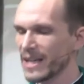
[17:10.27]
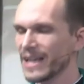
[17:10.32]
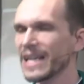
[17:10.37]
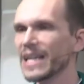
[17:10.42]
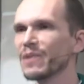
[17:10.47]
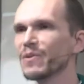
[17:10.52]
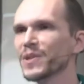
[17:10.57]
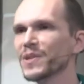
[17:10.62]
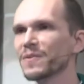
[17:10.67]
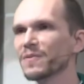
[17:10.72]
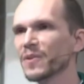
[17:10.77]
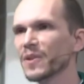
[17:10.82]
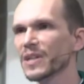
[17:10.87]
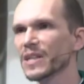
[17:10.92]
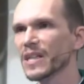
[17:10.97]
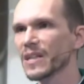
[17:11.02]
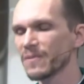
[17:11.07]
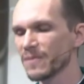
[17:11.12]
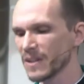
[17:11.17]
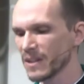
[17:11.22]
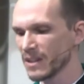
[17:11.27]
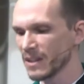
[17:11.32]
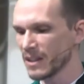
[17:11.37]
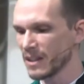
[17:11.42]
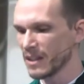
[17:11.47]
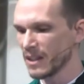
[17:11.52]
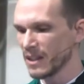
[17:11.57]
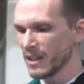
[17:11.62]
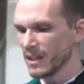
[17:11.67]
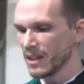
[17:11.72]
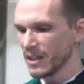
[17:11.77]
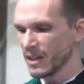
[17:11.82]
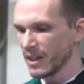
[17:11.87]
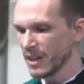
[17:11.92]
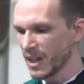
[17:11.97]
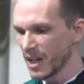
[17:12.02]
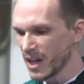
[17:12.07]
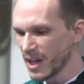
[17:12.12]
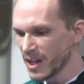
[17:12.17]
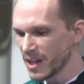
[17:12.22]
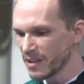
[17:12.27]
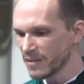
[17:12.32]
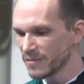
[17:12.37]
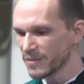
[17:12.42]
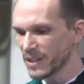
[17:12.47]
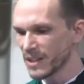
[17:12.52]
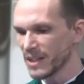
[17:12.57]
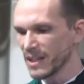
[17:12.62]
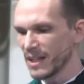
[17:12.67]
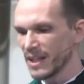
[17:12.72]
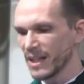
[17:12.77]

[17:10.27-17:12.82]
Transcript: he was forgiven loved,